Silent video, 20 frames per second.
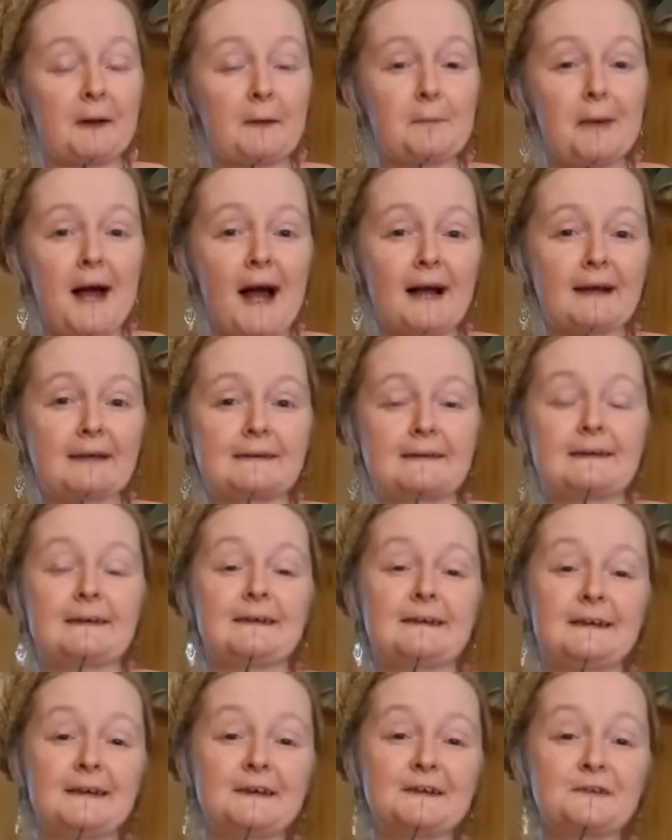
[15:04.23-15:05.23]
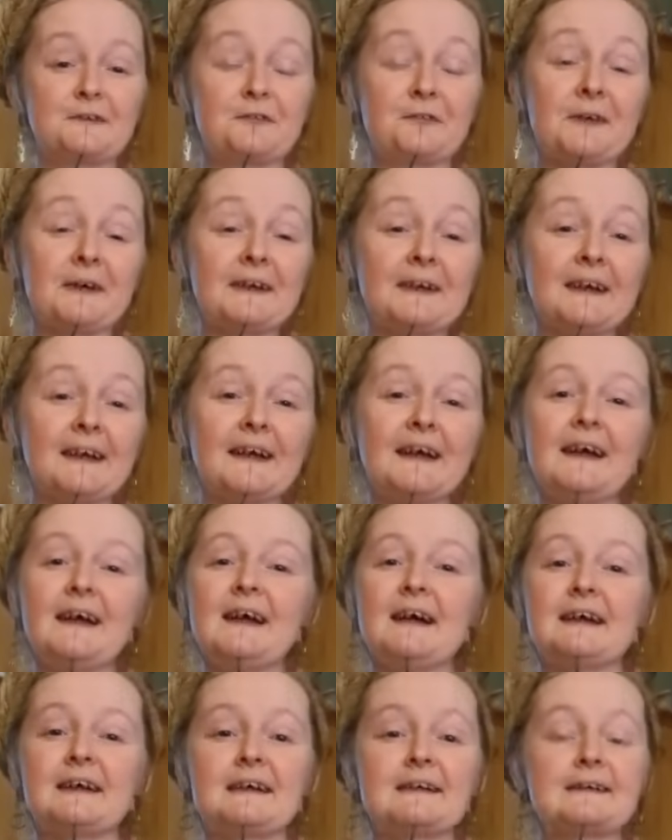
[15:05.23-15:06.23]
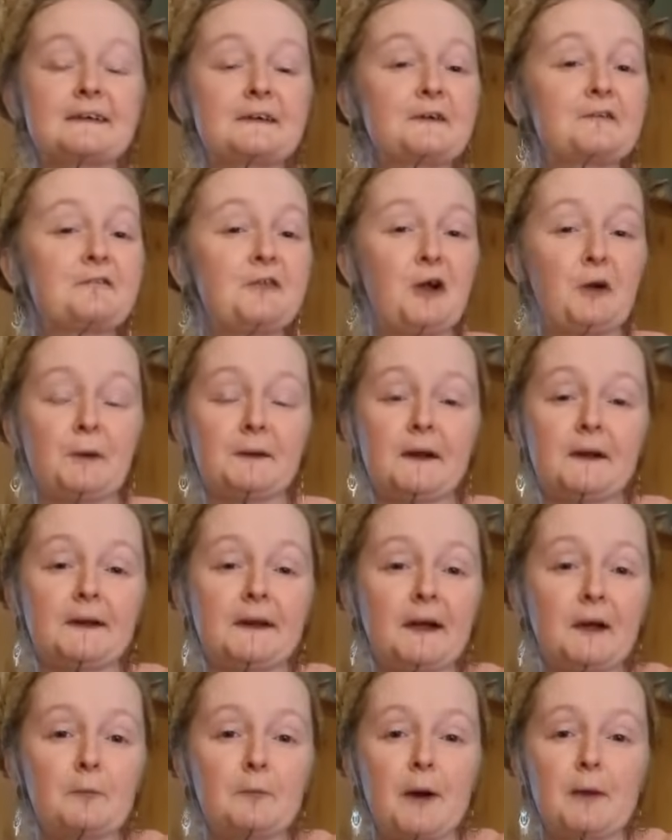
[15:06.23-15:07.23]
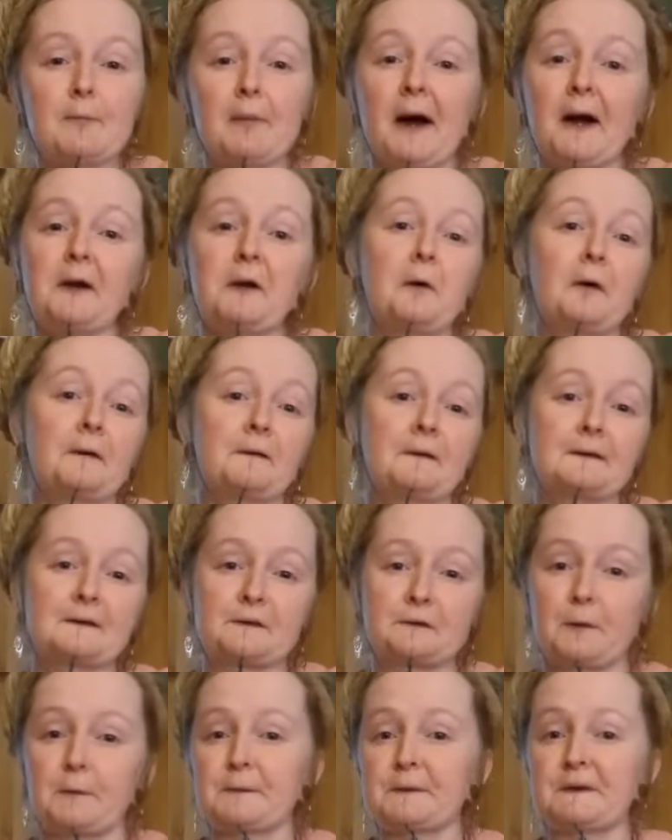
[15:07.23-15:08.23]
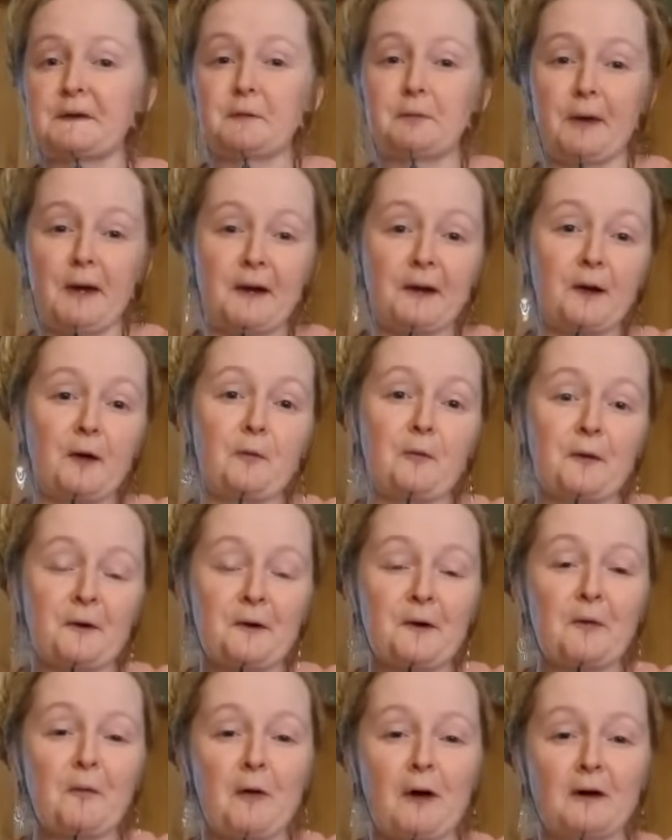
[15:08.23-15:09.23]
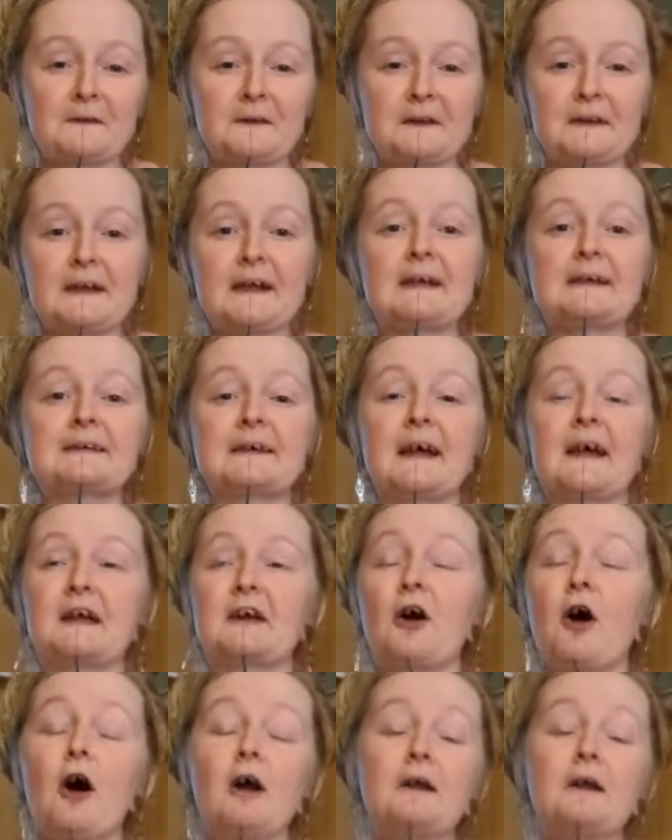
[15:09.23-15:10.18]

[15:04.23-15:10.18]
my capacity to teach freely, consider following the link in my bio or the description, depending on where you're watching this, and